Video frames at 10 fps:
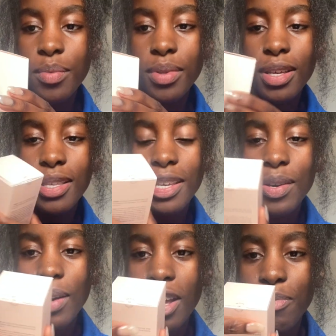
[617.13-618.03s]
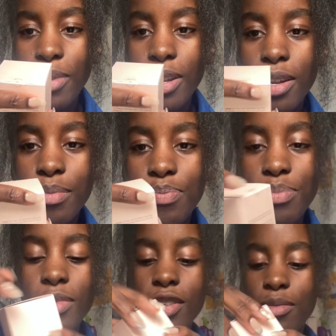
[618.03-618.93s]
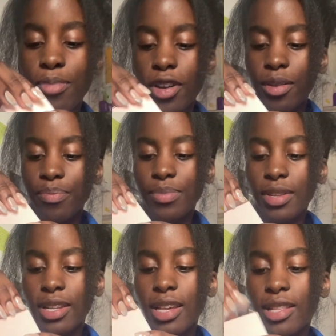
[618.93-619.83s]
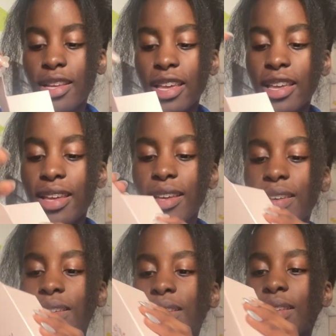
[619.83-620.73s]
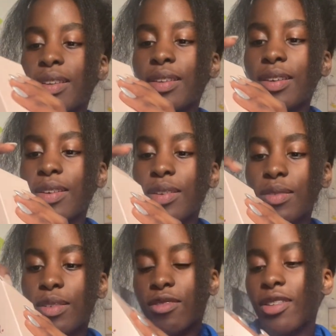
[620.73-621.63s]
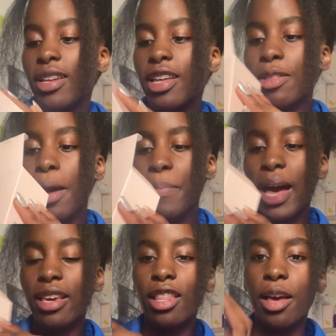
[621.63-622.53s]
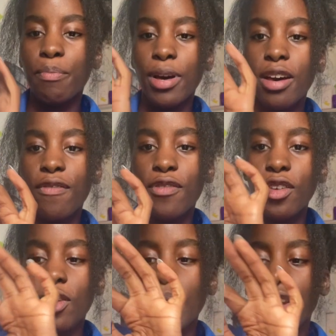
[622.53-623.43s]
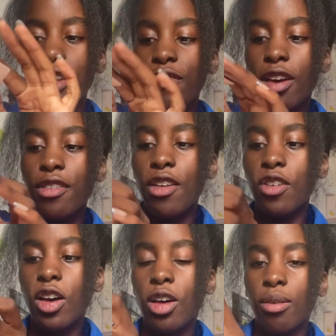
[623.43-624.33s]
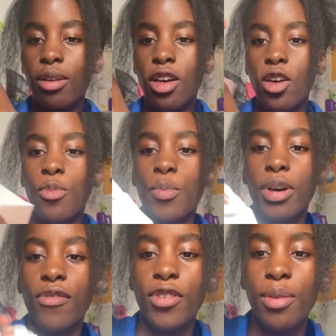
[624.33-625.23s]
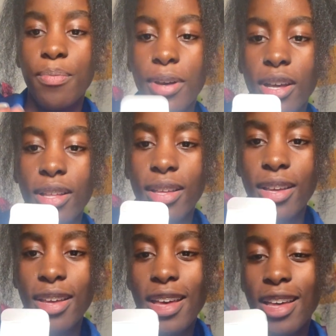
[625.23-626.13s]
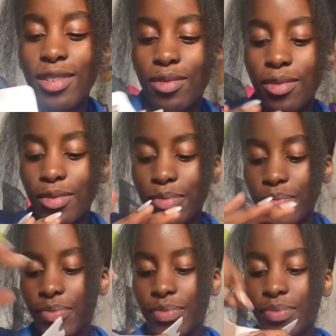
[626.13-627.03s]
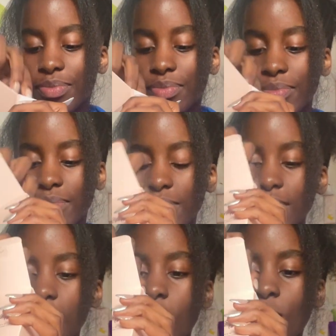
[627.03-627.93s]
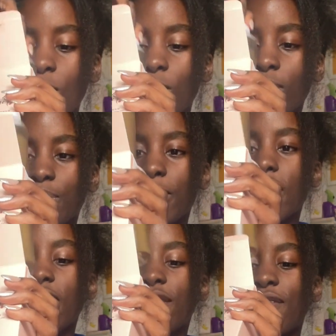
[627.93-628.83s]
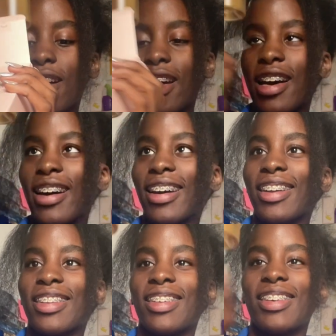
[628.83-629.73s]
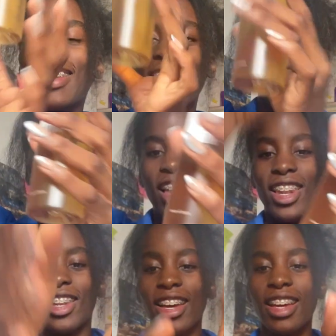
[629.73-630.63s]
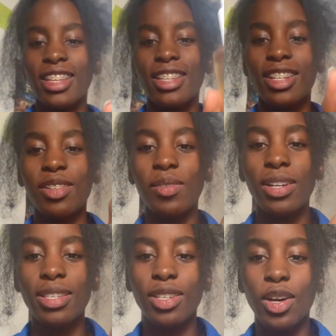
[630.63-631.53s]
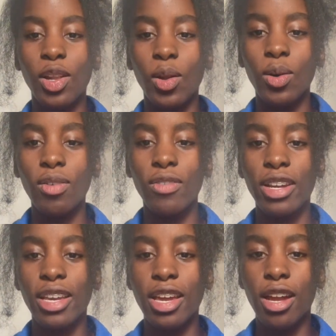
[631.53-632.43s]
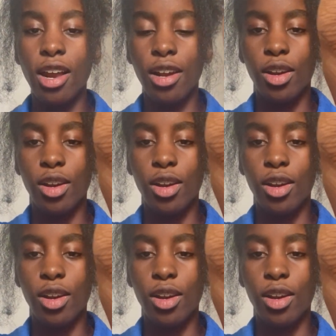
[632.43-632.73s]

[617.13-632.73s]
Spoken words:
The seal has been broken. Let's look at it. It's like packaged like perfume. I don't know if you guys open perfume, but ooh. Oh, perfect. Look at it in all its glory.